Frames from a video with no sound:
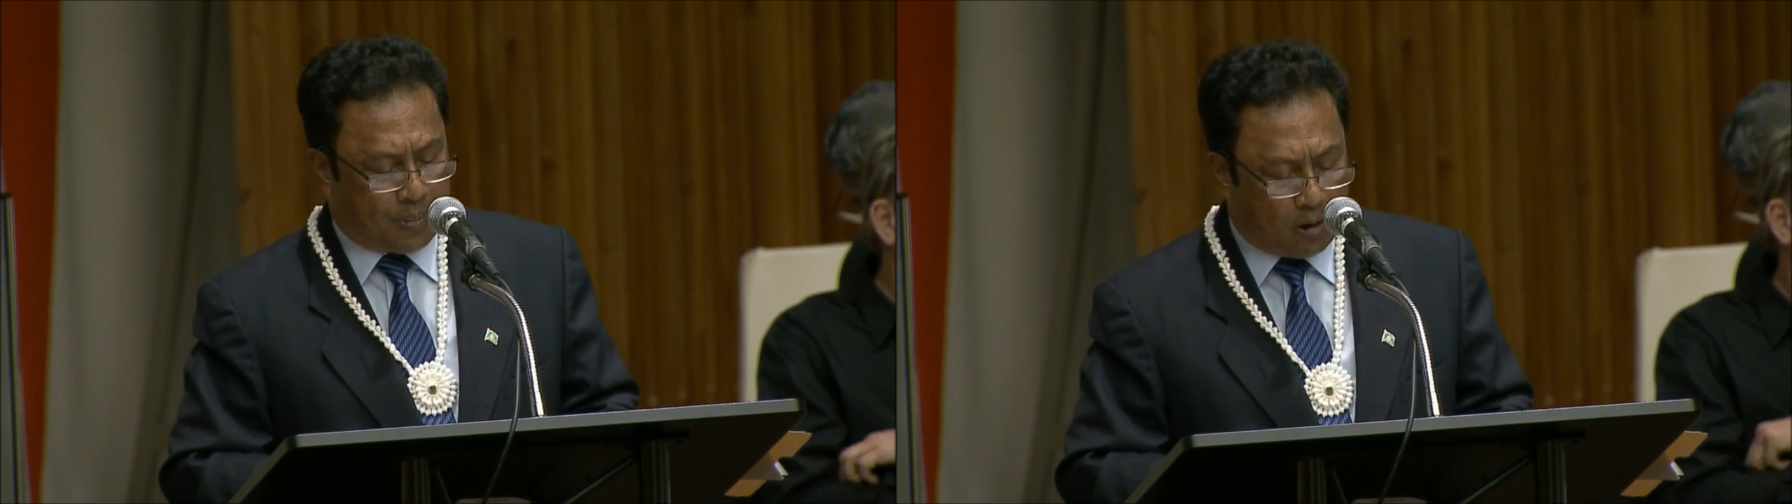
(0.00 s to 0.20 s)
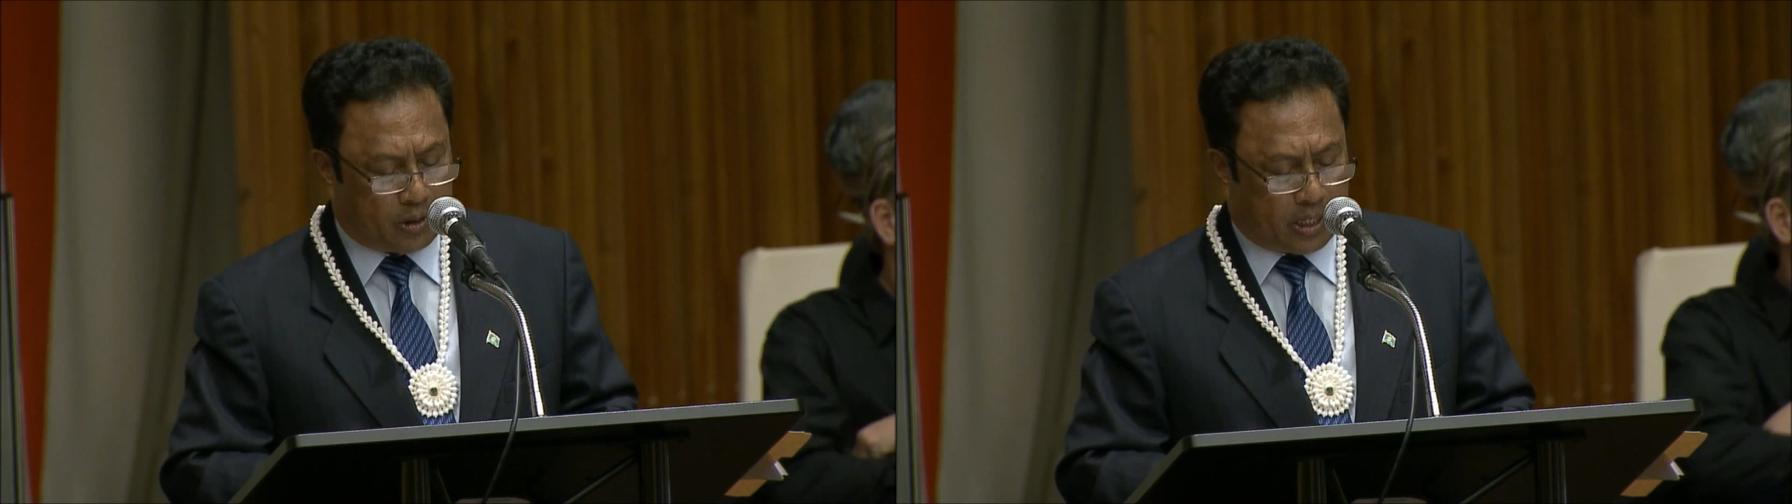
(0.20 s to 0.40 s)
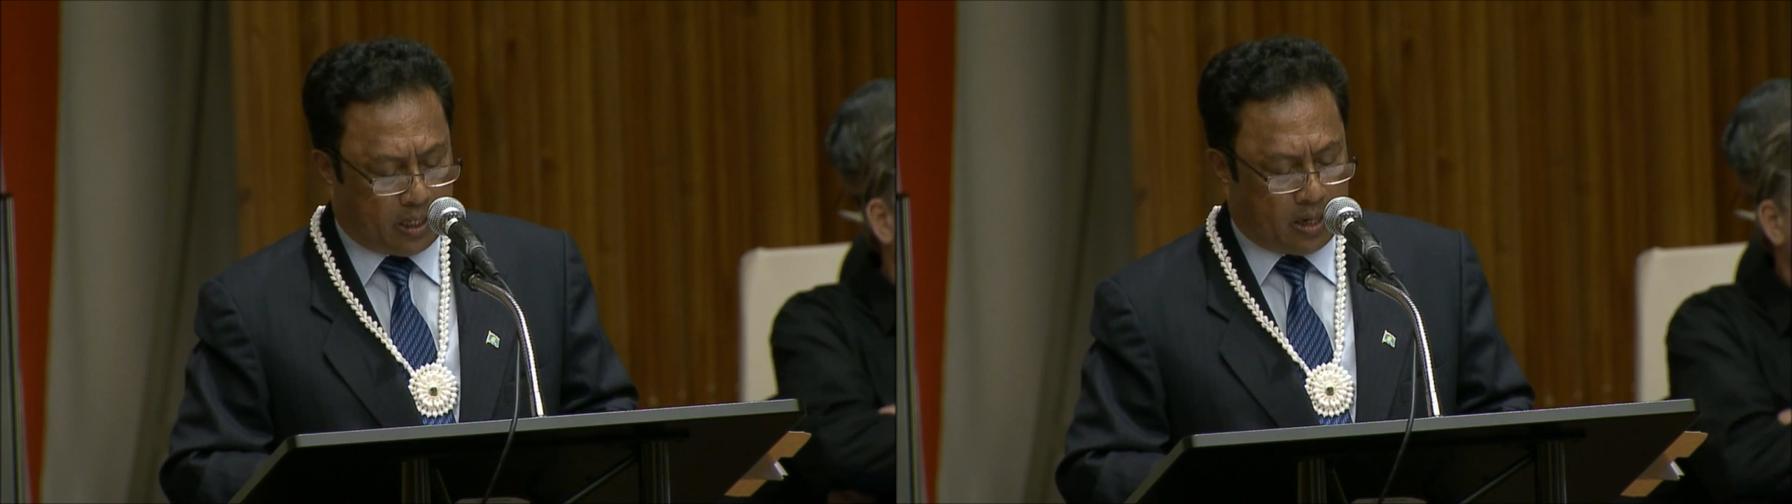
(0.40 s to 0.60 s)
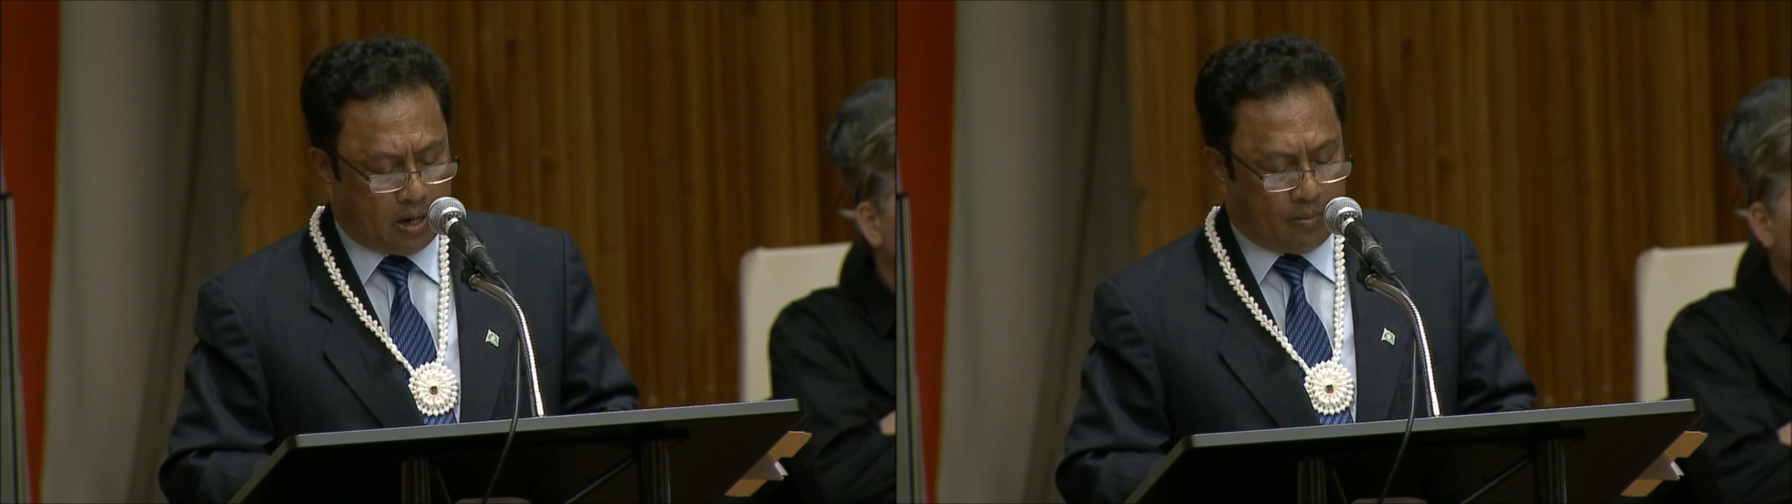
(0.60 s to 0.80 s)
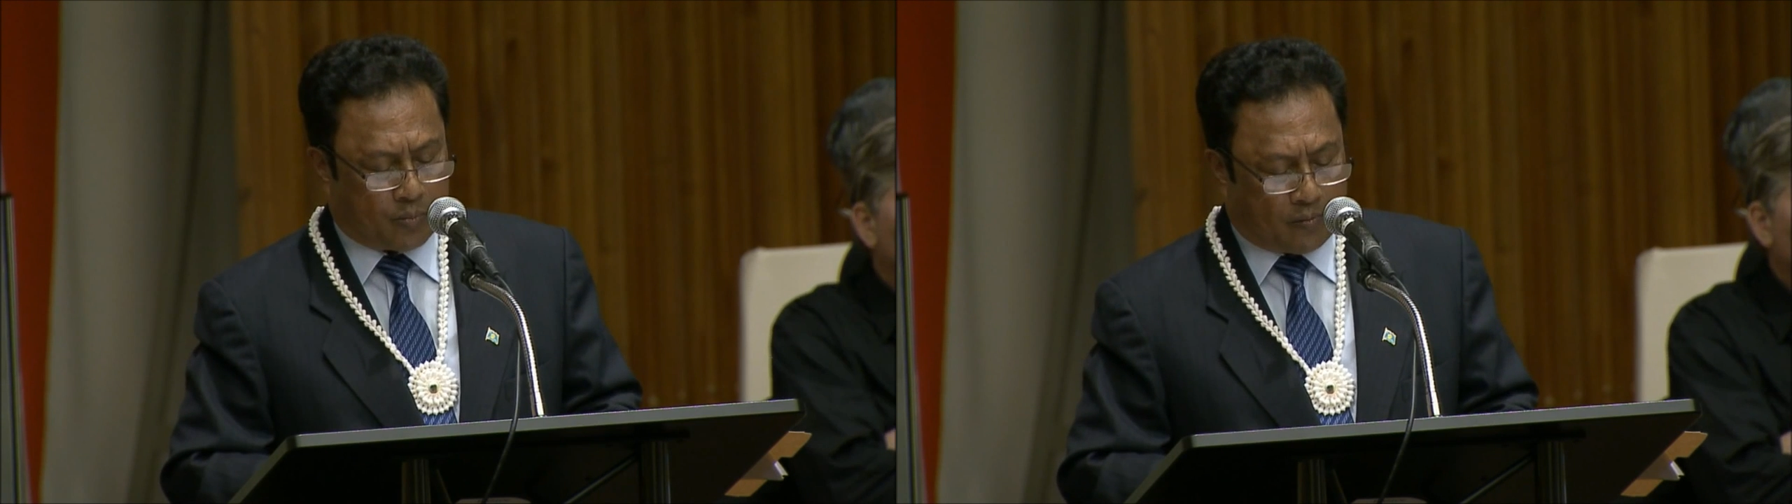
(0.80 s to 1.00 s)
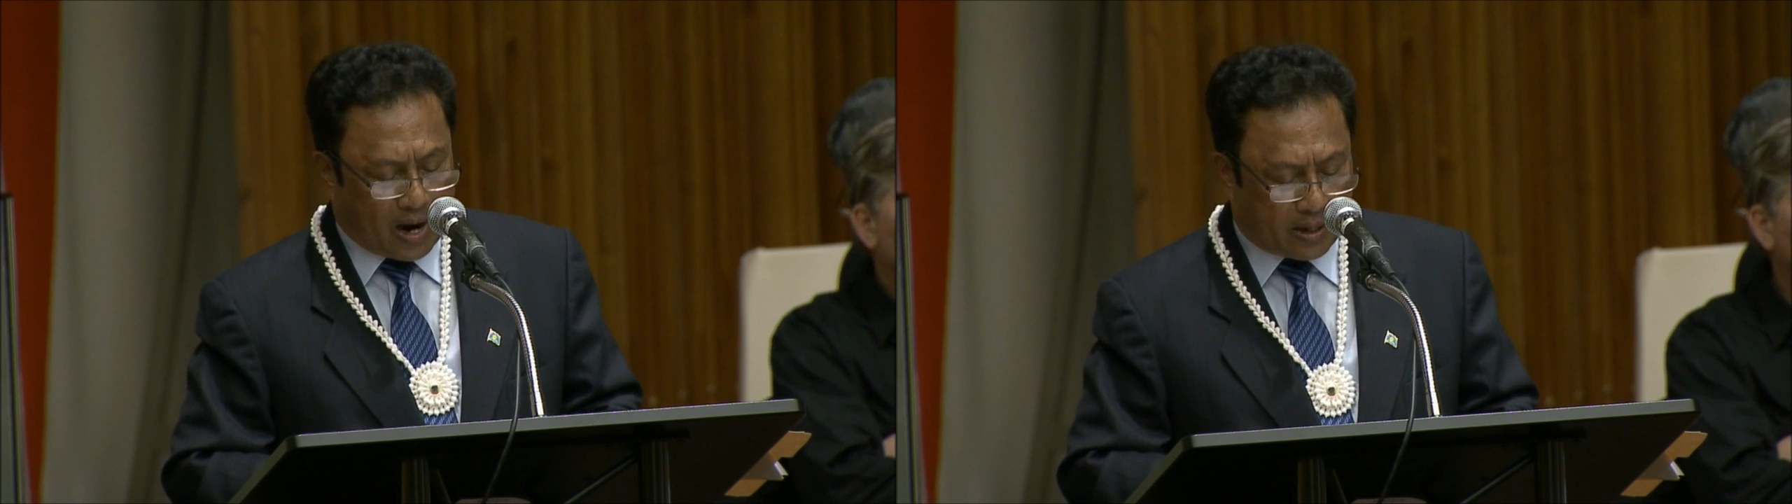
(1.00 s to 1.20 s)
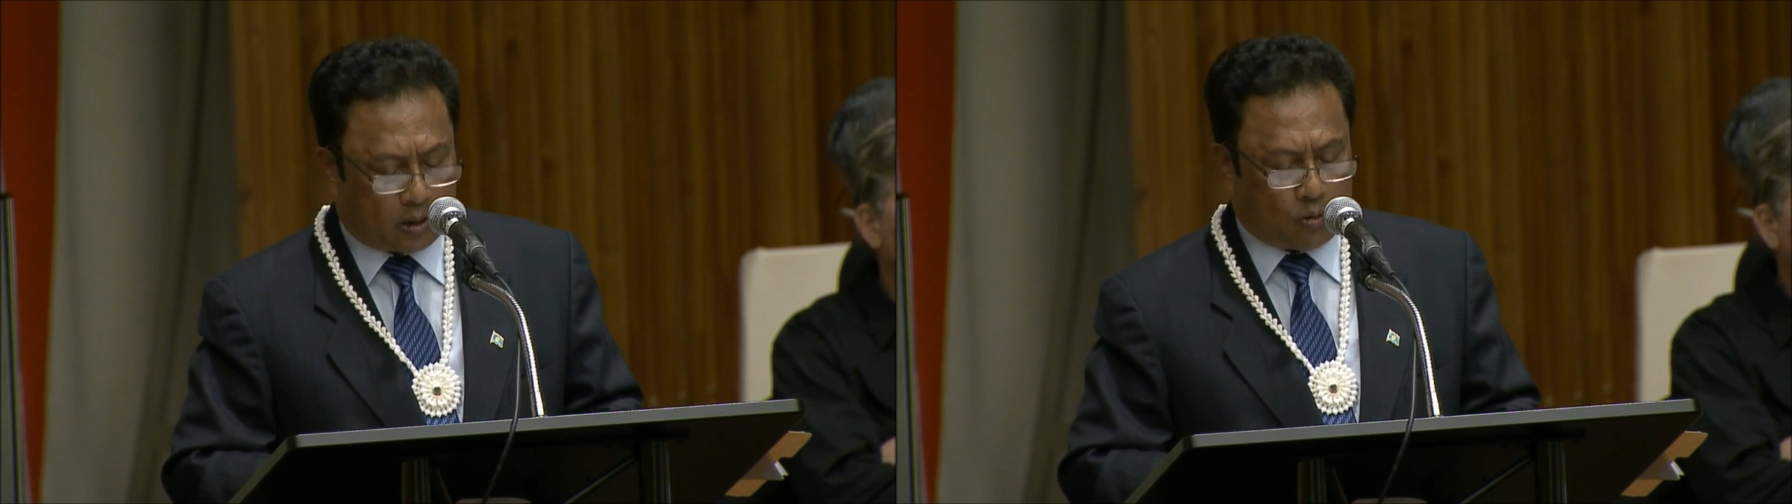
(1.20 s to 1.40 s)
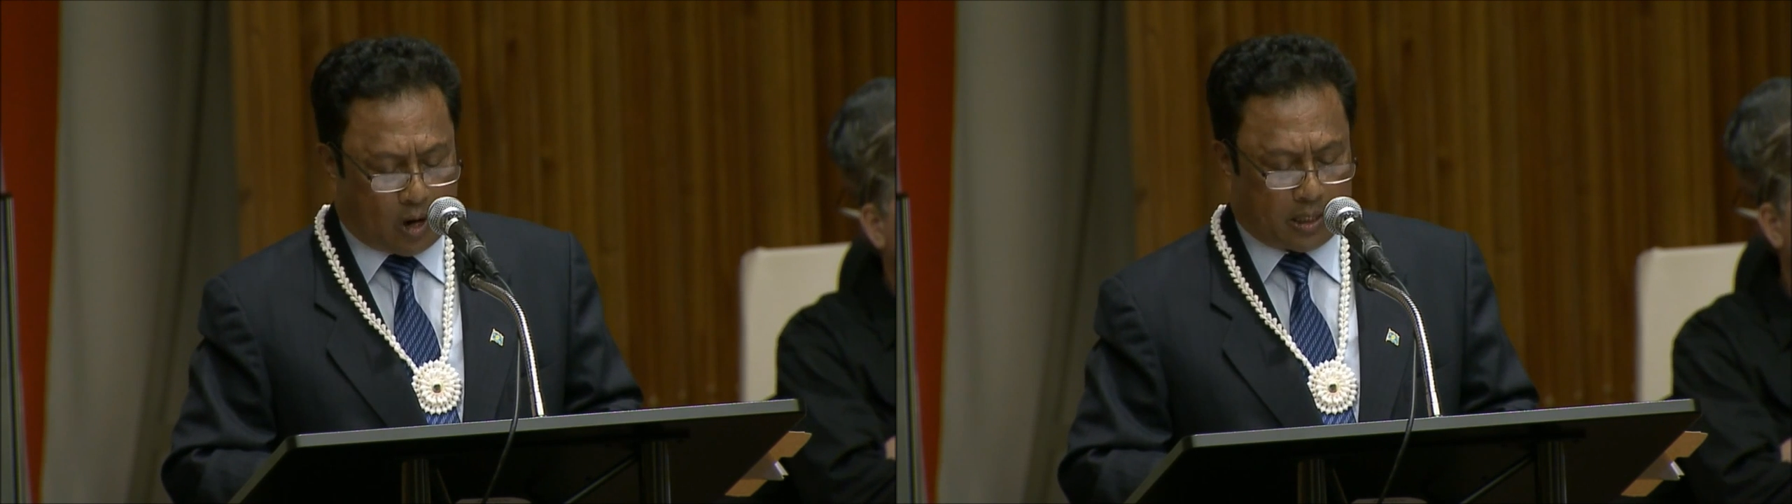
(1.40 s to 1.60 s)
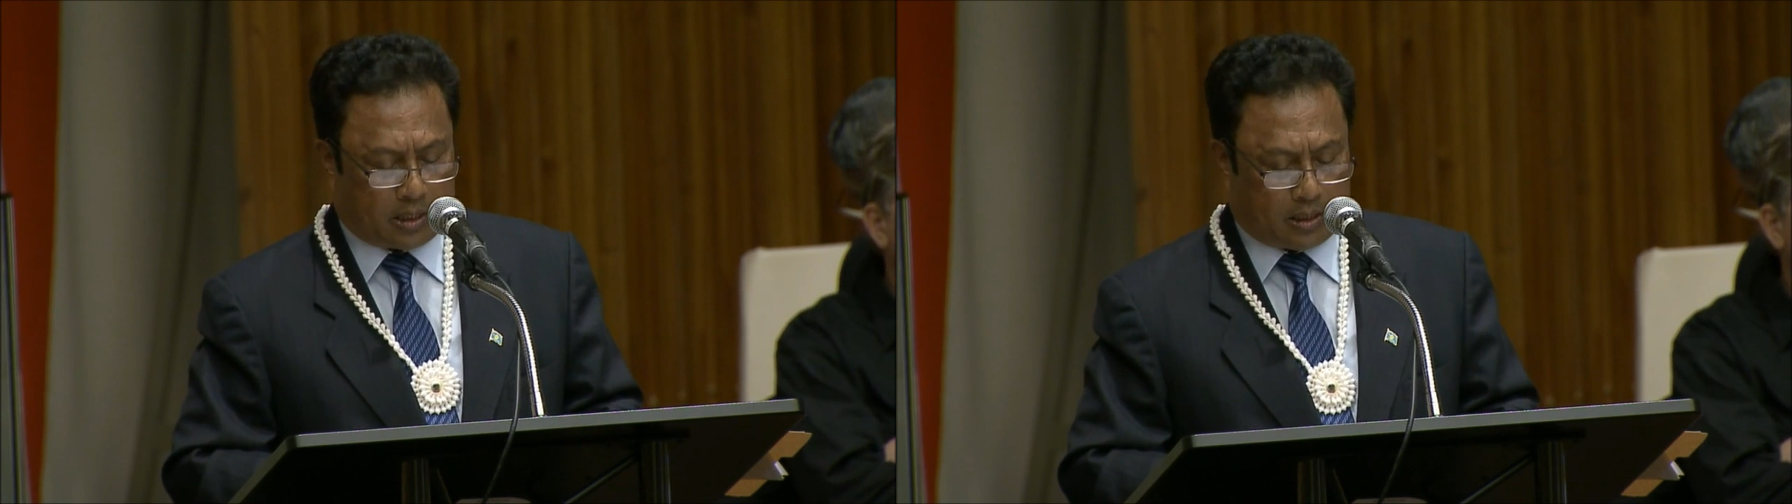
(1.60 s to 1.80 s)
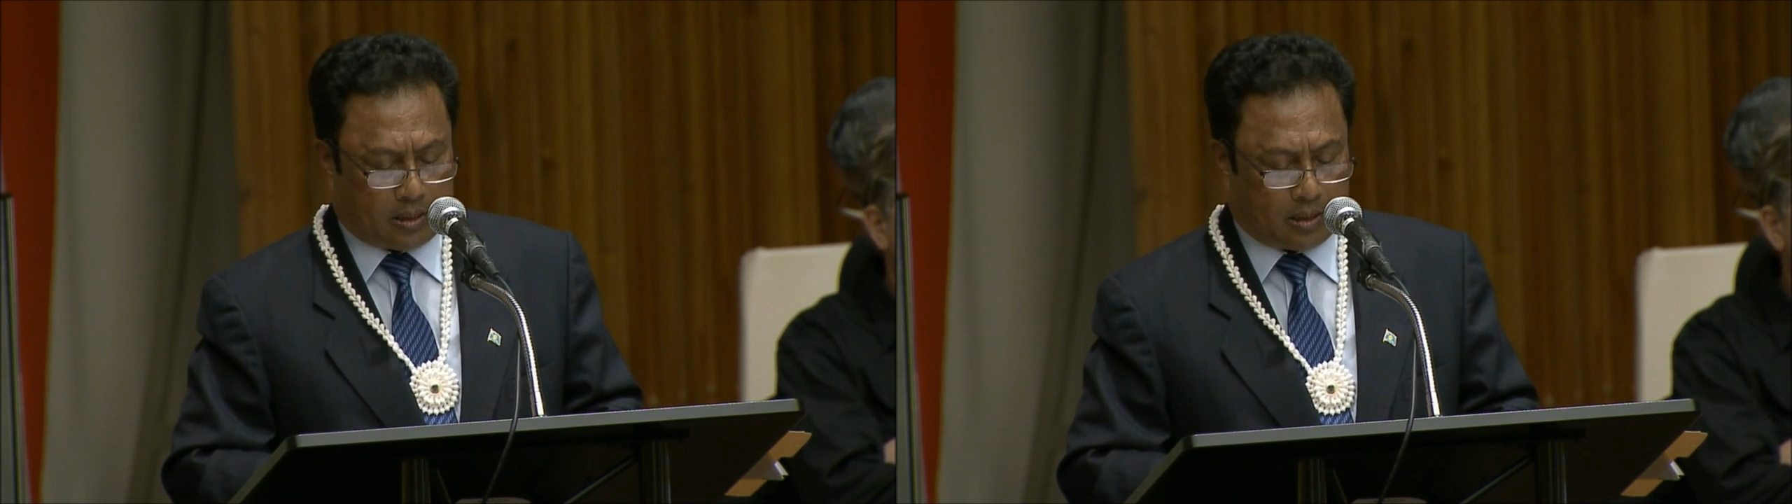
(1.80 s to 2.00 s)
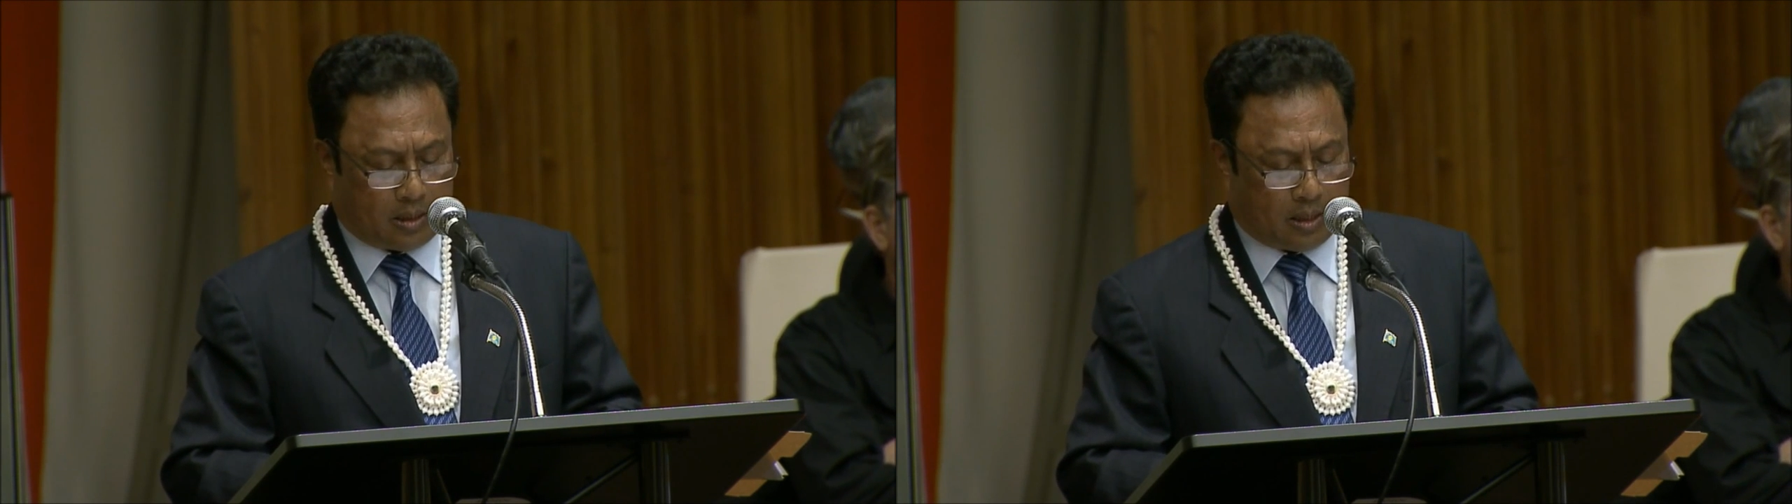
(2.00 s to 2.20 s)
bounty provided to us.